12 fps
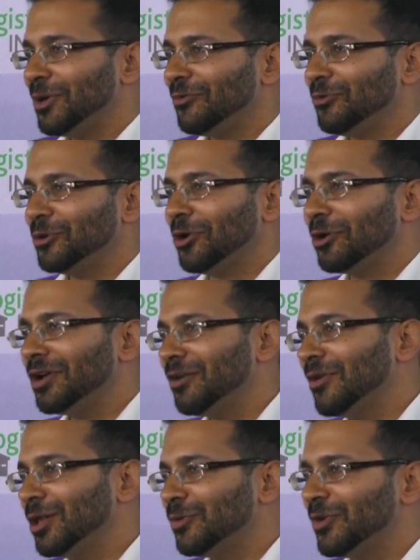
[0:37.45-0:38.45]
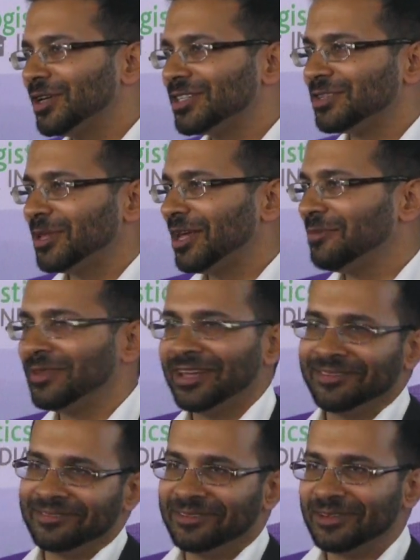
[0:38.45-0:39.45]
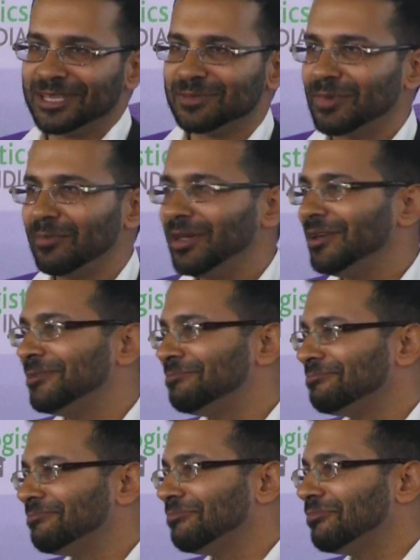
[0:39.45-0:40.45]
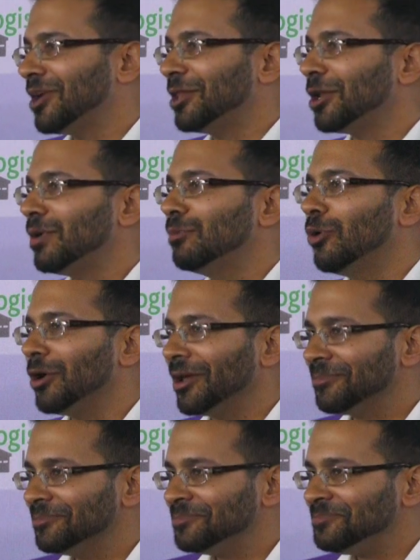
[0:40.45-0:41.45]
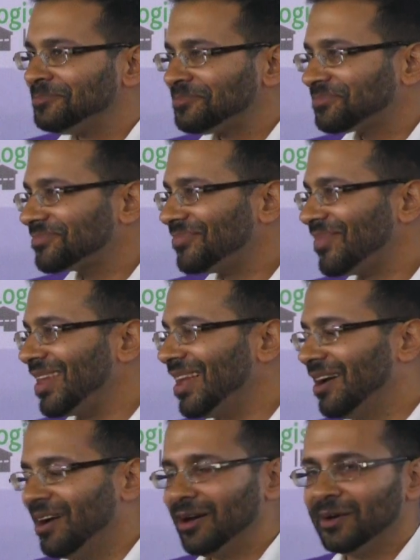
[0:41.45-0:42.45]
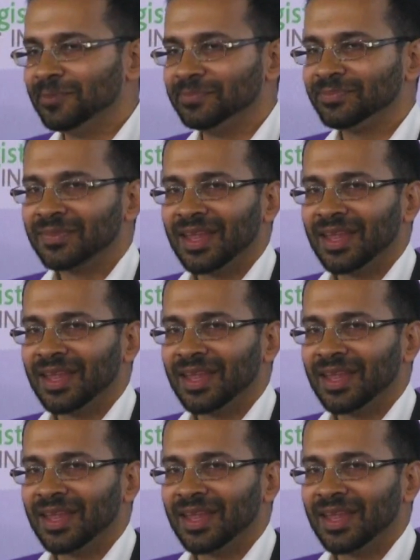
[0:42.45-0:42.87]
If you're already well versed with them, then this may be a little bit boring. So